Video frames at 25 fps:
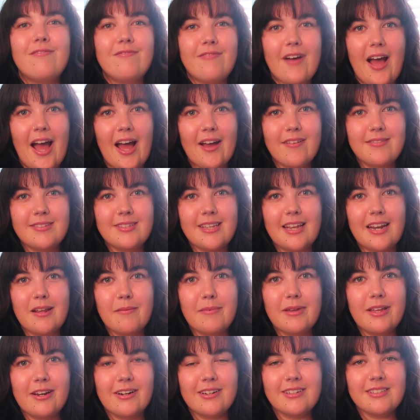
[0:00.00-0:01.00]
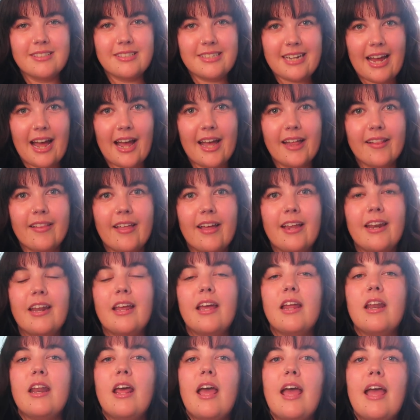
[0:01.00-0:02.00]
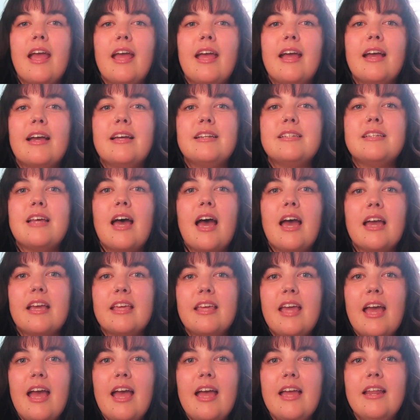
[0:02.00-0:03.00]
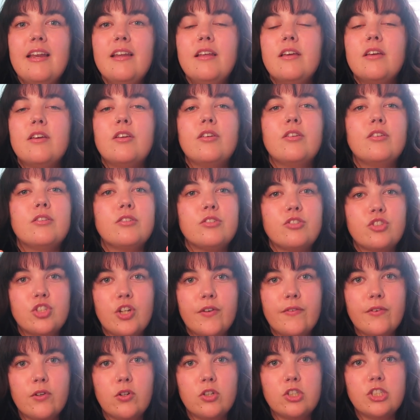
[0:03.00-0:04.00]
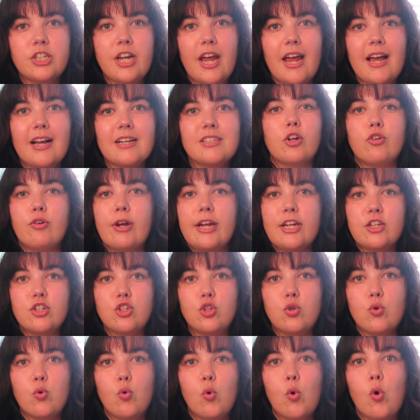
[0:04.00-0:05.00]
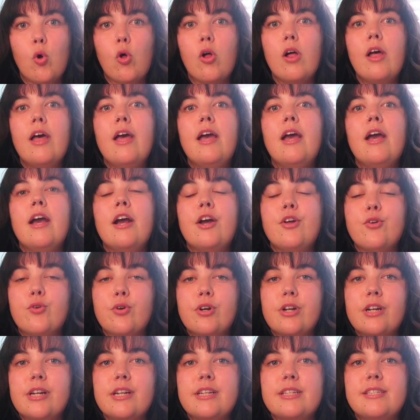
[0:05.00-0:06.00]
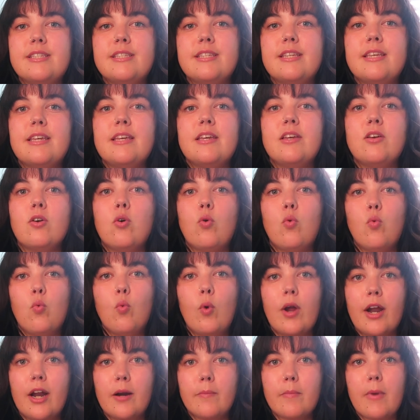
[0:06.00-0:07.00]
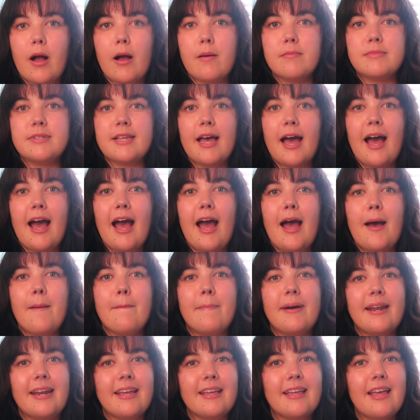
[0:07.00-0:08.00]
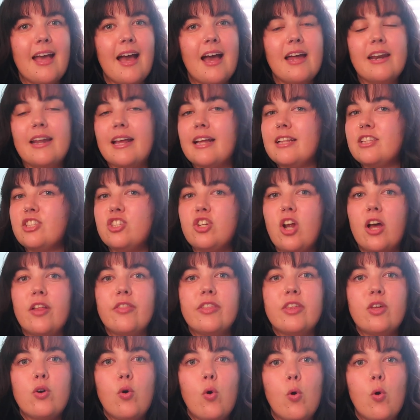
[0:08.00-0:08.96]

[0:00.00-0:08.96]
5 centimeters dilated, and again, cervical check, a great tool in order to see where mom's at. But again, it's not the